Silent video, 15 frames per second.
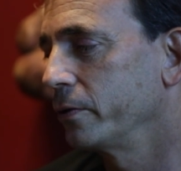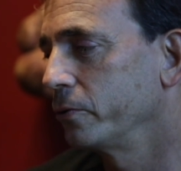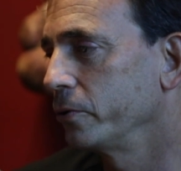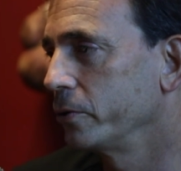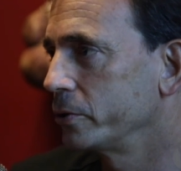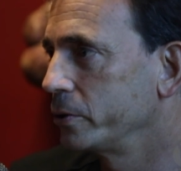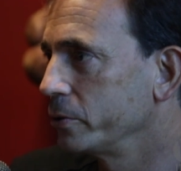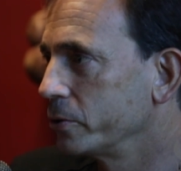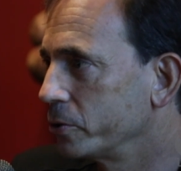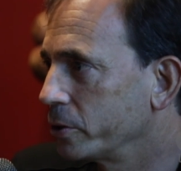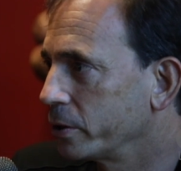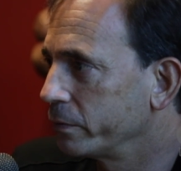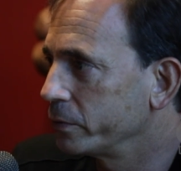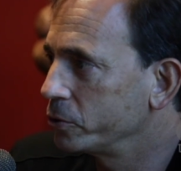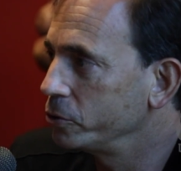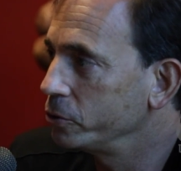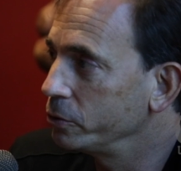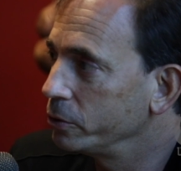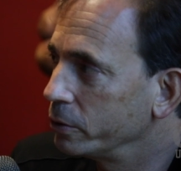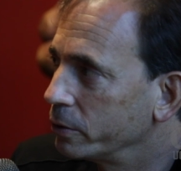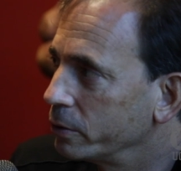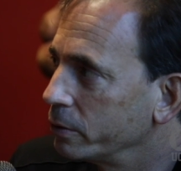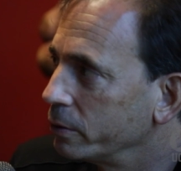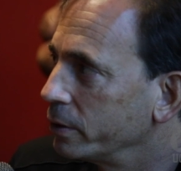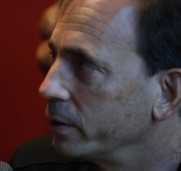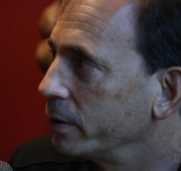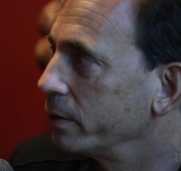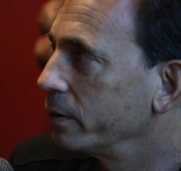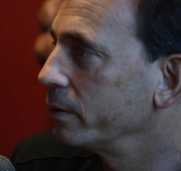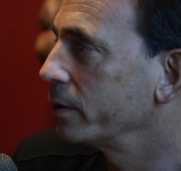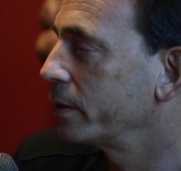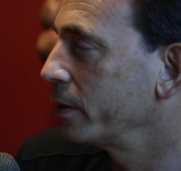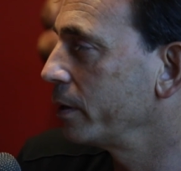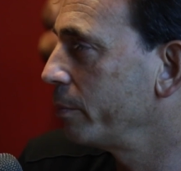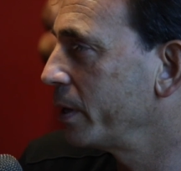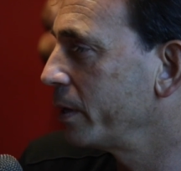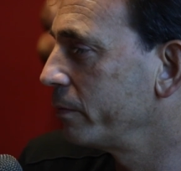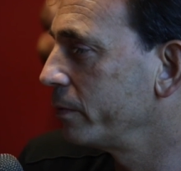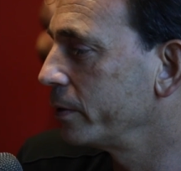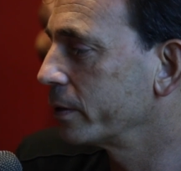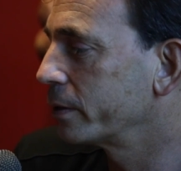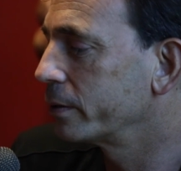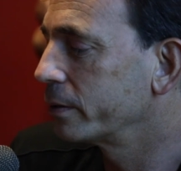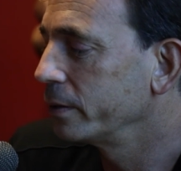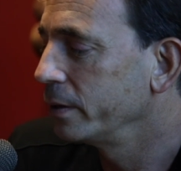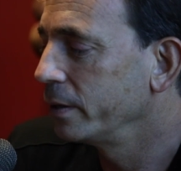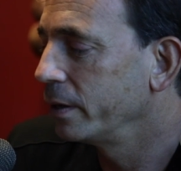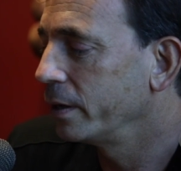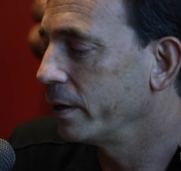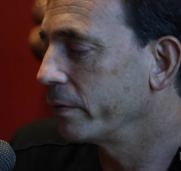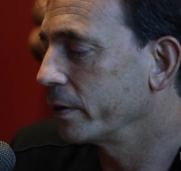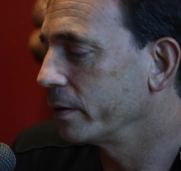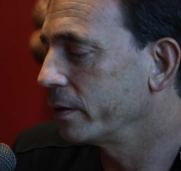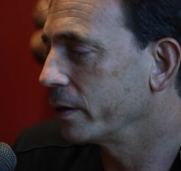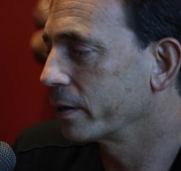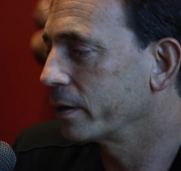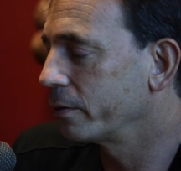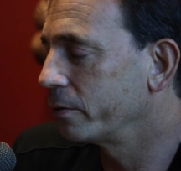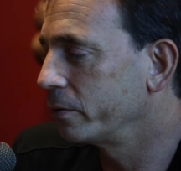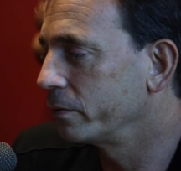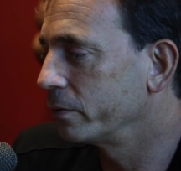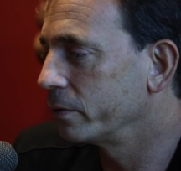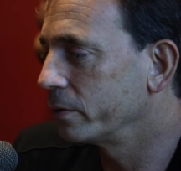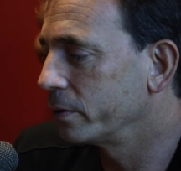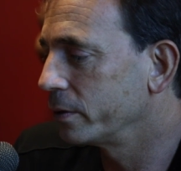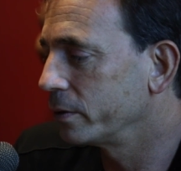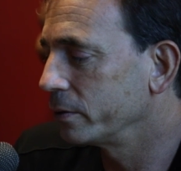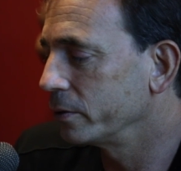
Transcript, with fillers: Julio Cesar Chavez Junior and Kelly Pavlik, having a knockout over uh,